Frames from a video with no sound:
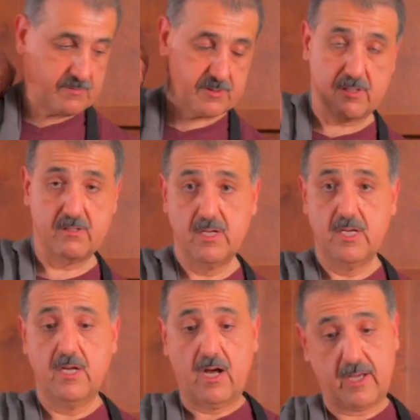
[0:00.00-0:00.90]
So
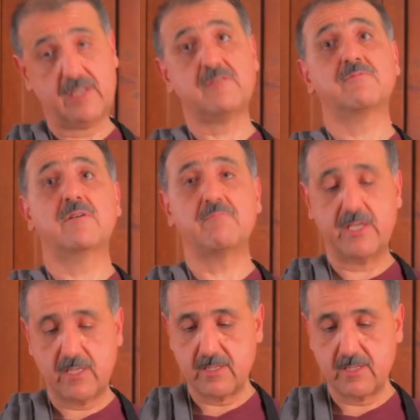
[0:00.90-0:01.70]
I guess we're at making